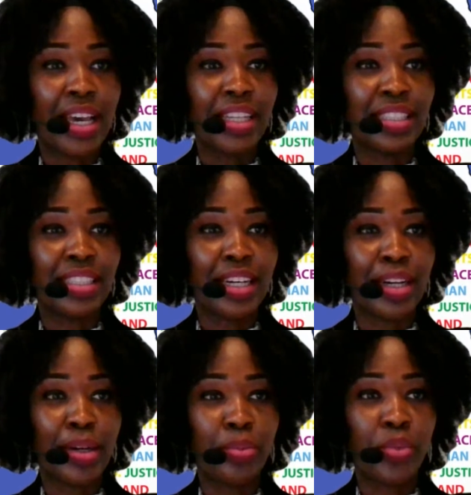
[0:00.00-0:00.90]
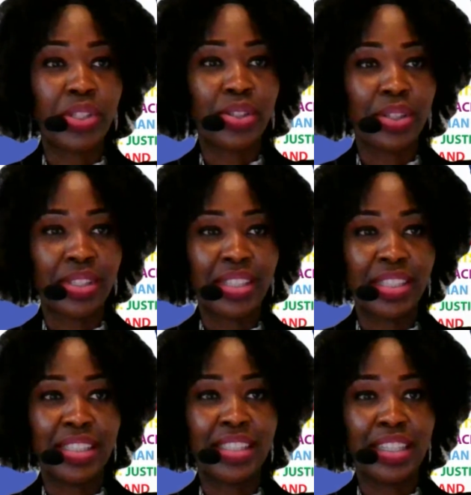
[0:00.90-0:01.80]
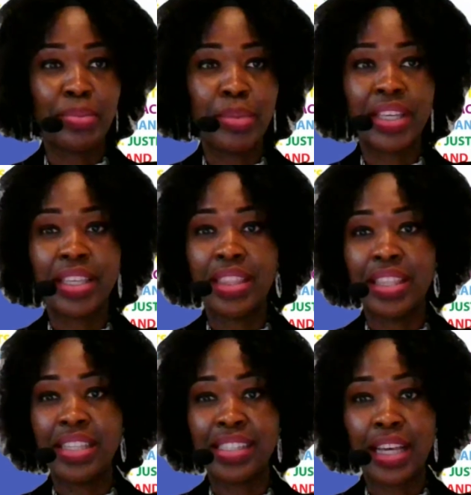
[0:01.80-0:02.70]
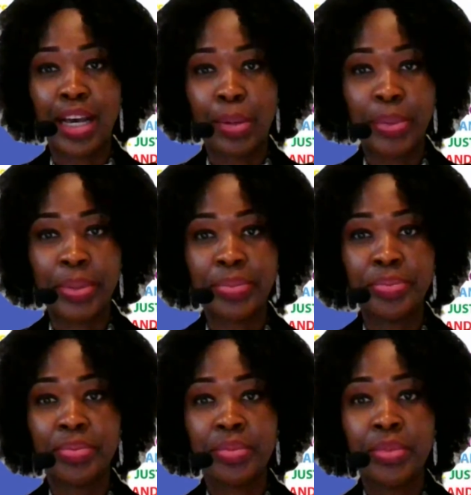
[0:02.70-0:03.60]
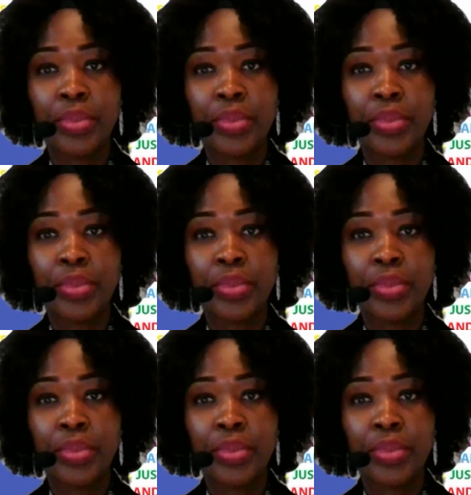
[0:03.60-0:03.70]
and resources in making this happen.